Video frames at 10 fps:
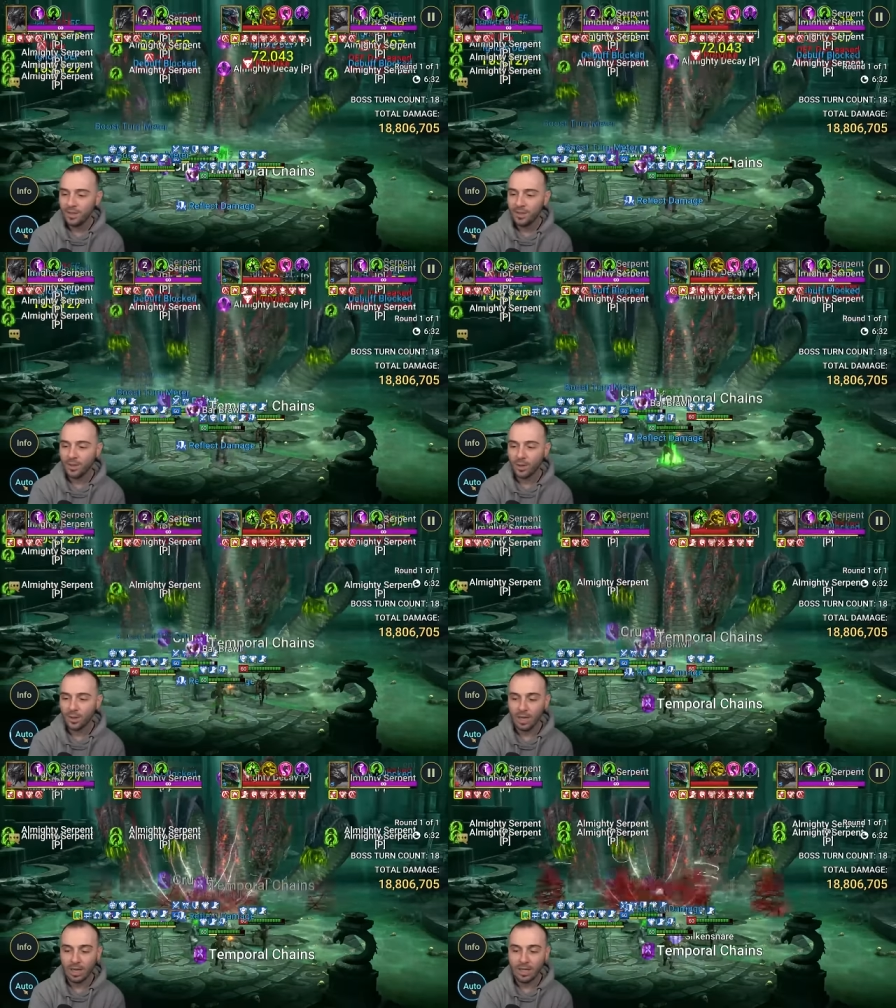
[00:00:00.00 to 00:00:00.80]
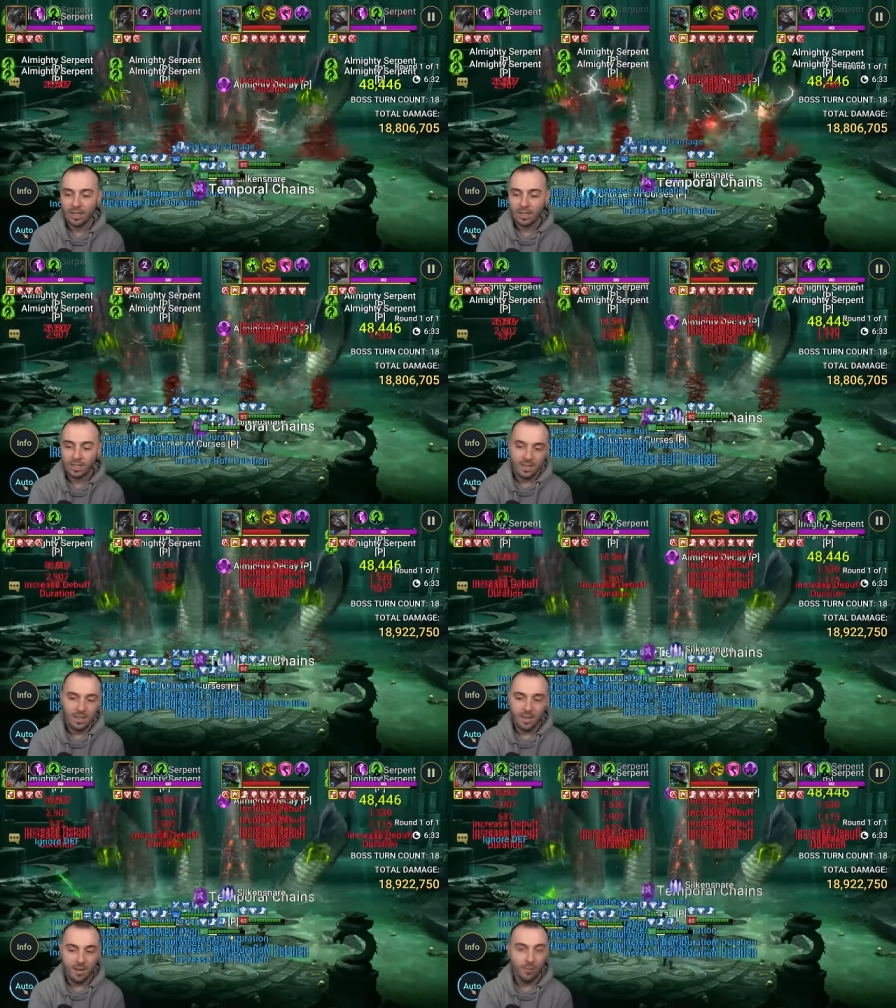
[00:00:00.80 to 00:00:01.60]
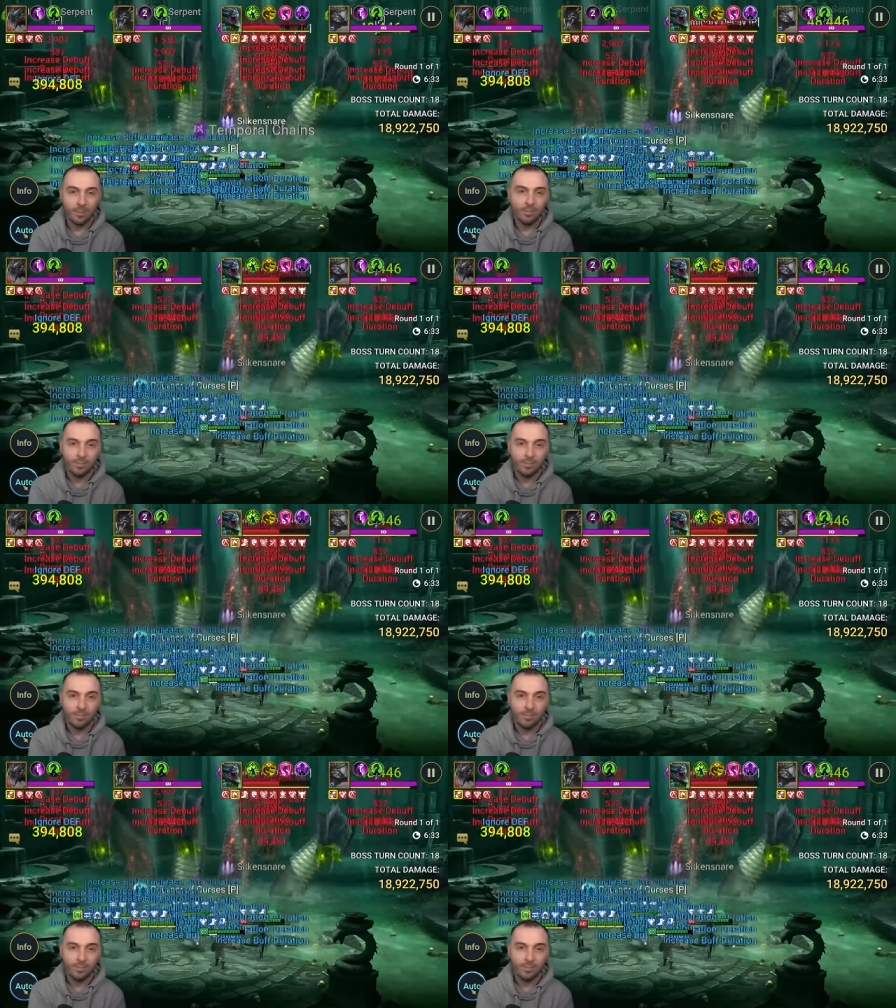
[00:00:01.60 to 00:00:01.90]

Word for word: So uh, yeah, we